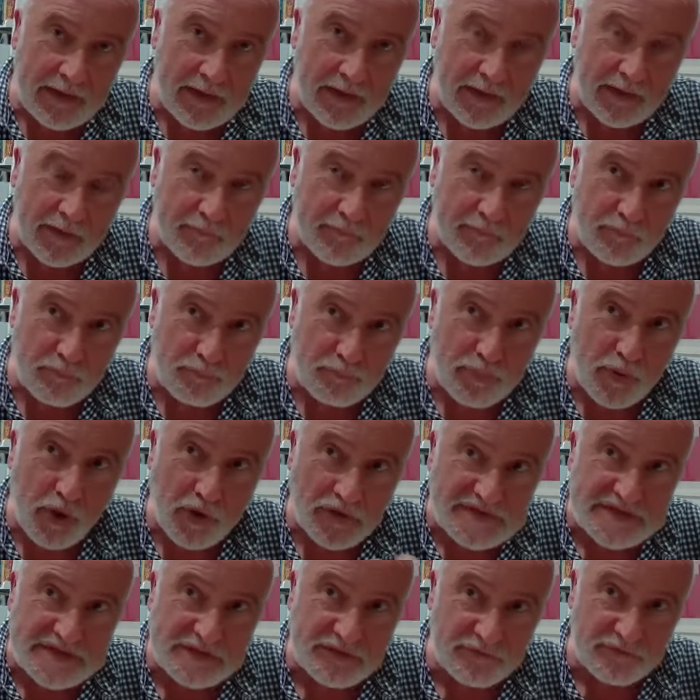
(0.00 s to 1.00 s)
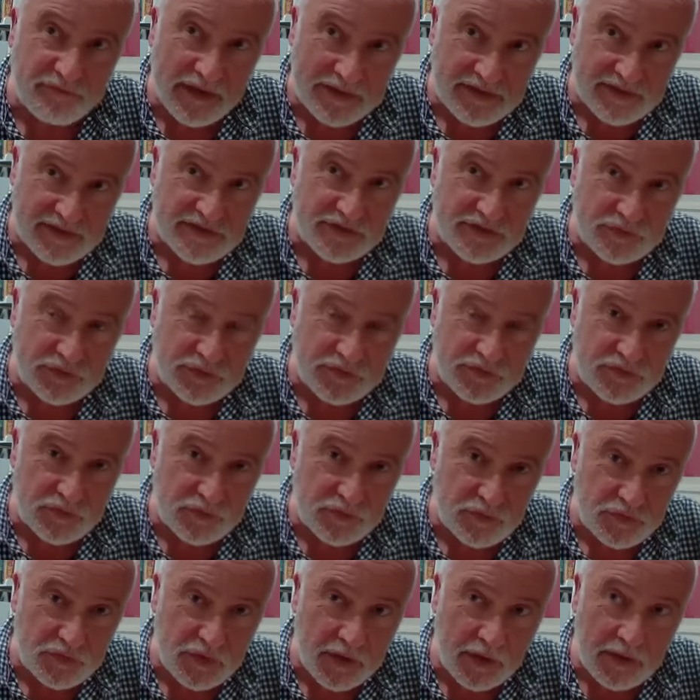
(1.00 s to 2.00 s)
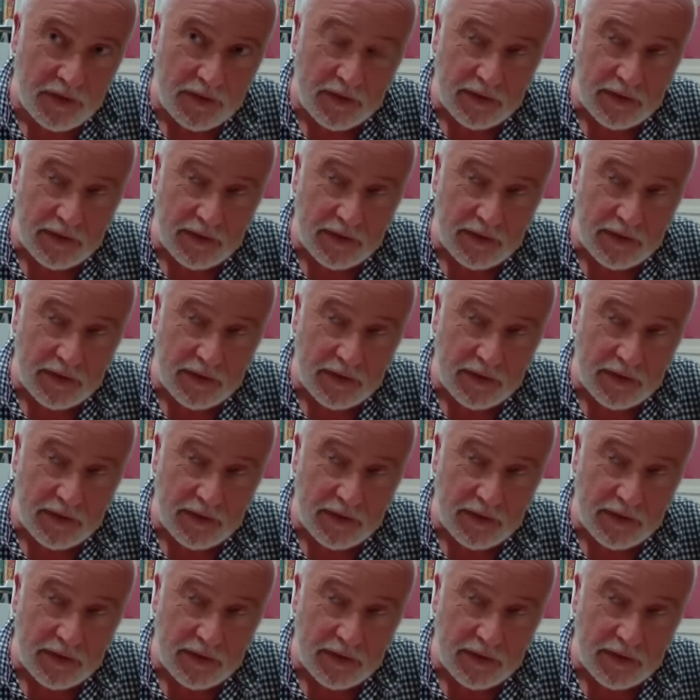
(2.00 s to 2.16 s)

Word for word: um, positive attitude to,